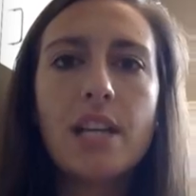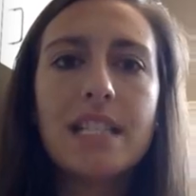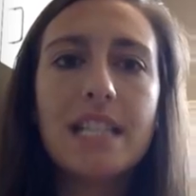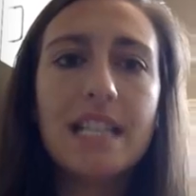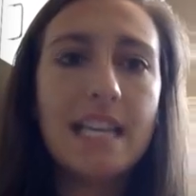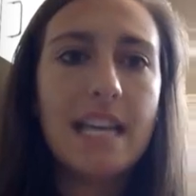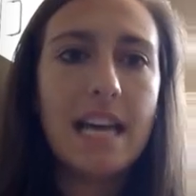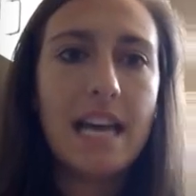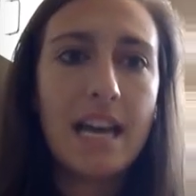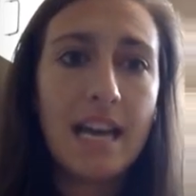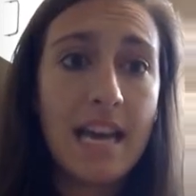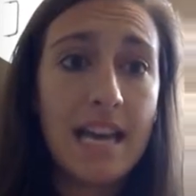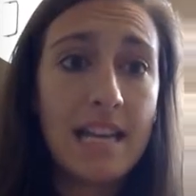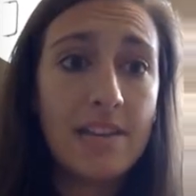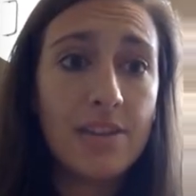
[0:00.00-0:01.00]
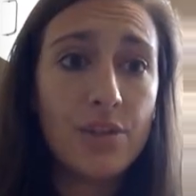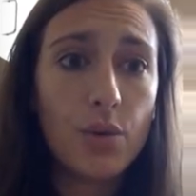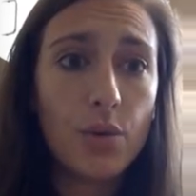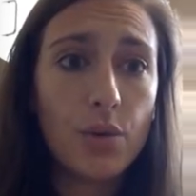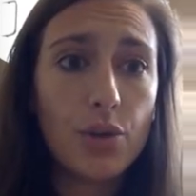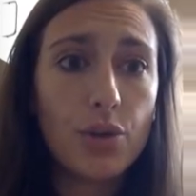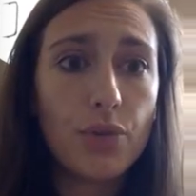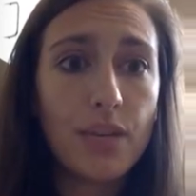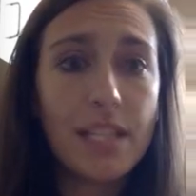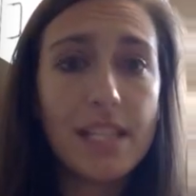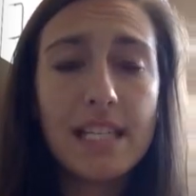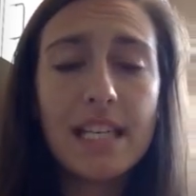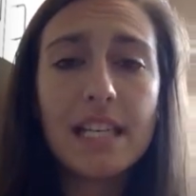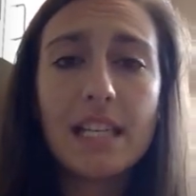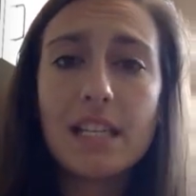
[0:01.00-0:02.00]
TIAs, or
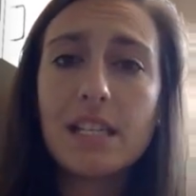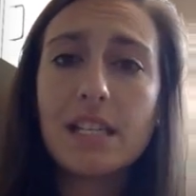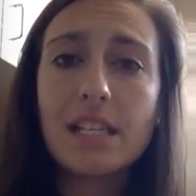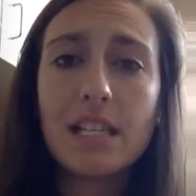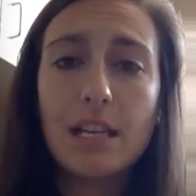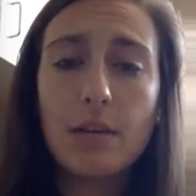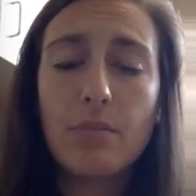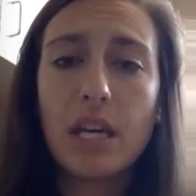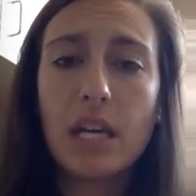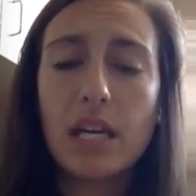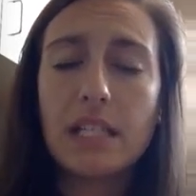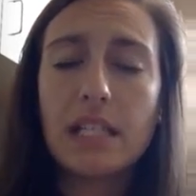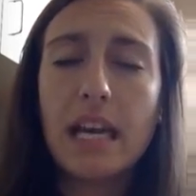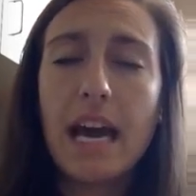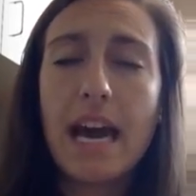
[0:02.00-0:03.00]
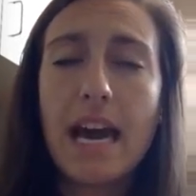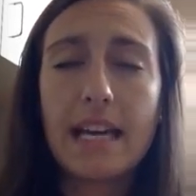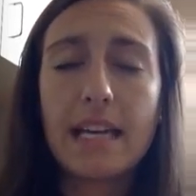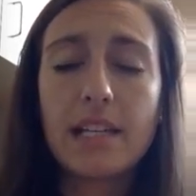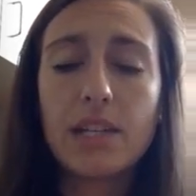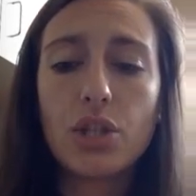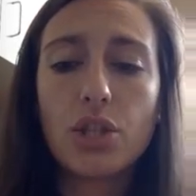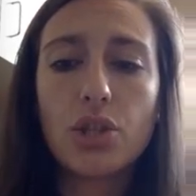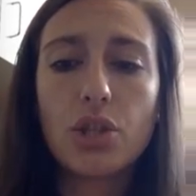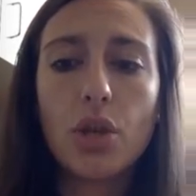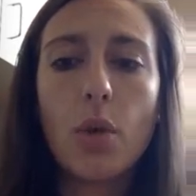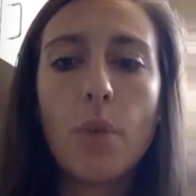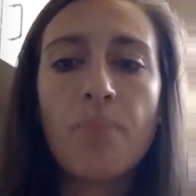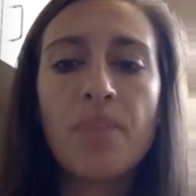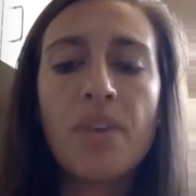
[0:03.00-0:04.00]
transient ischemic attacks.
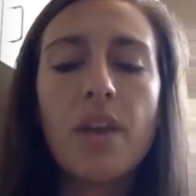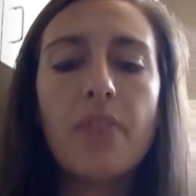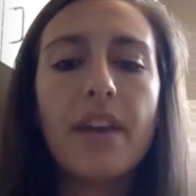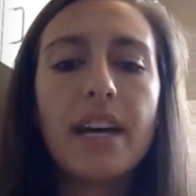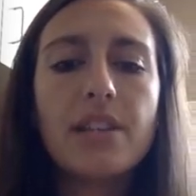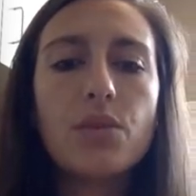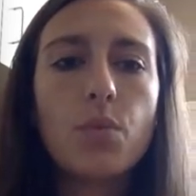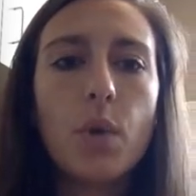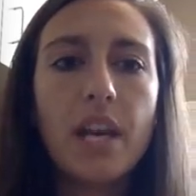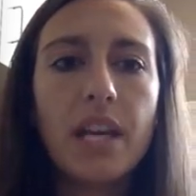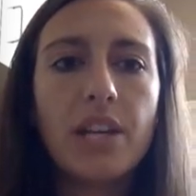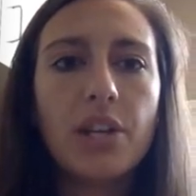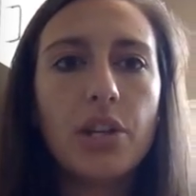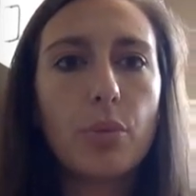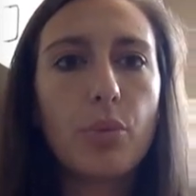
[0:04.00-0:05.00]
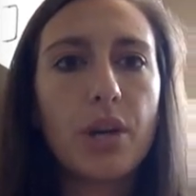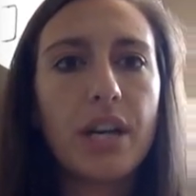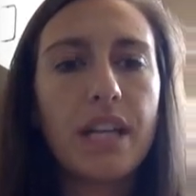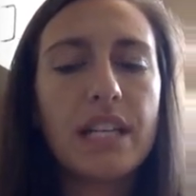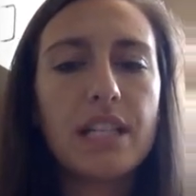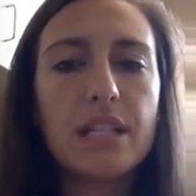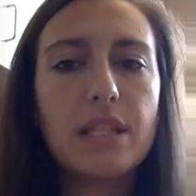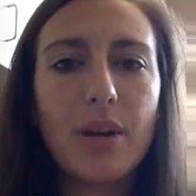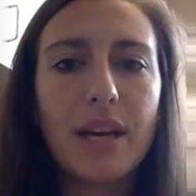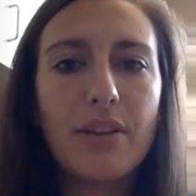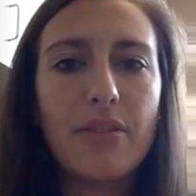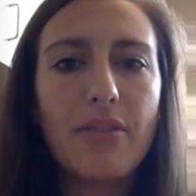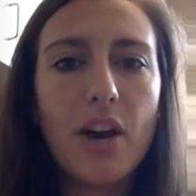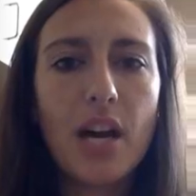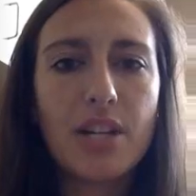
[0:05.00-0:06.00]
So that's when your brain is
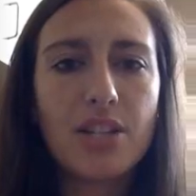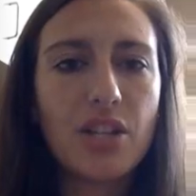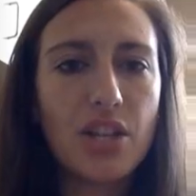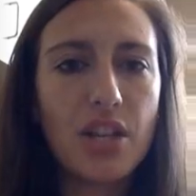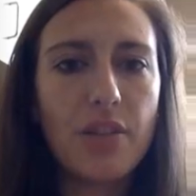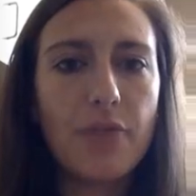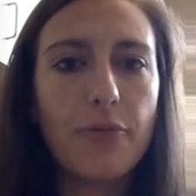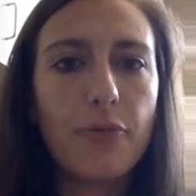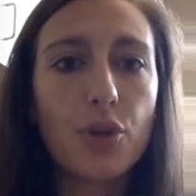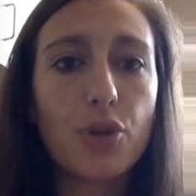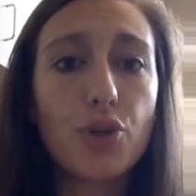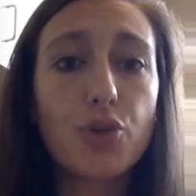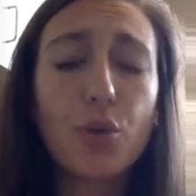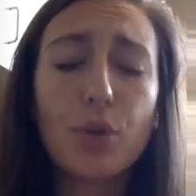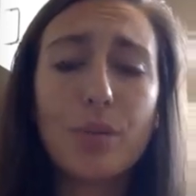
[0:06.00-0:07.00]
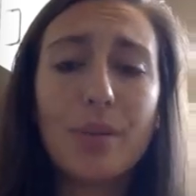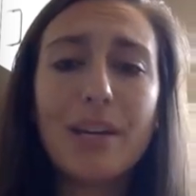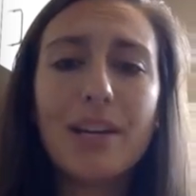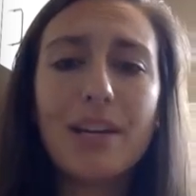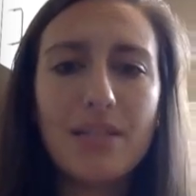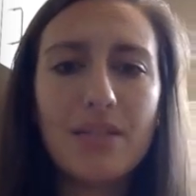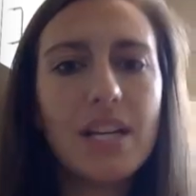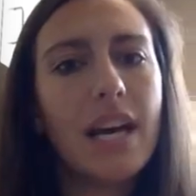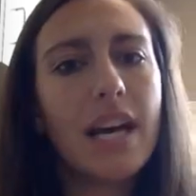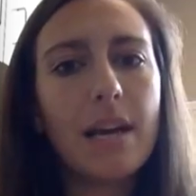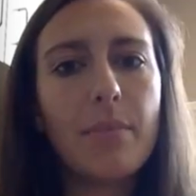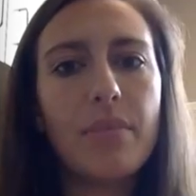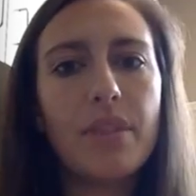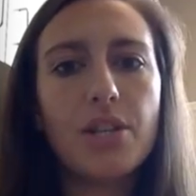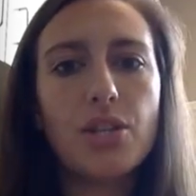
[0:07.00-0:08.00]
deprived of oxygen for short periods of
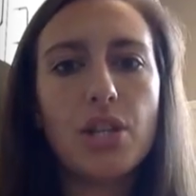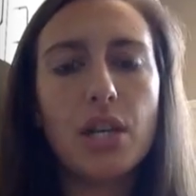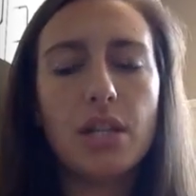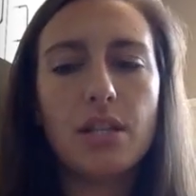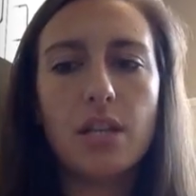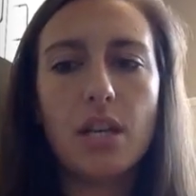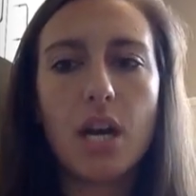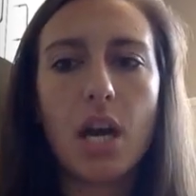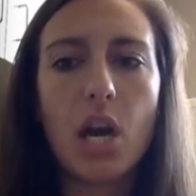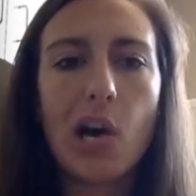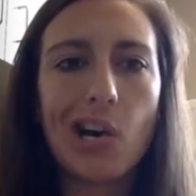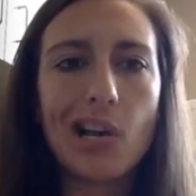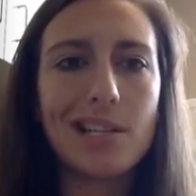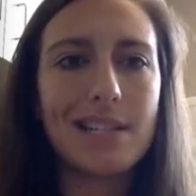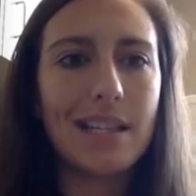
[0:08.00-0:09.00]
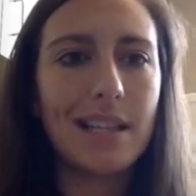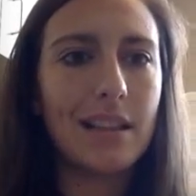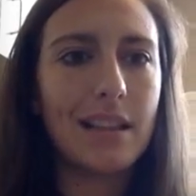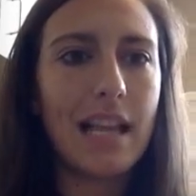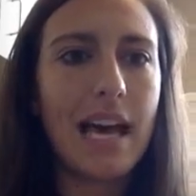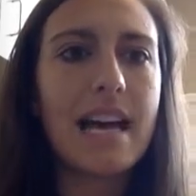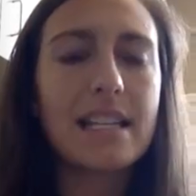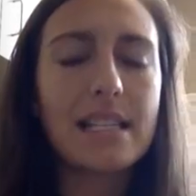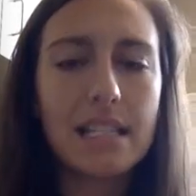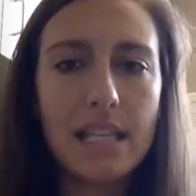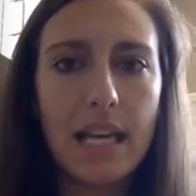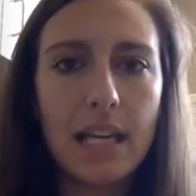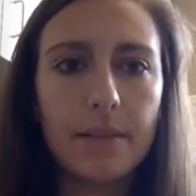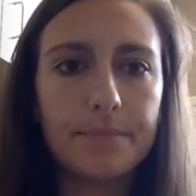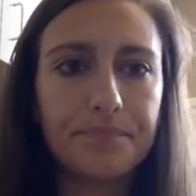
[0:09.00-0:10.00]
time that does not cause
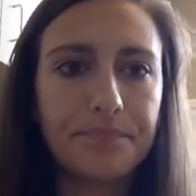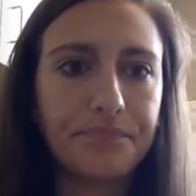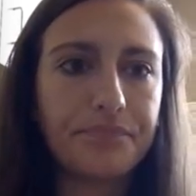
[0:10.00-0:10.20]
lasting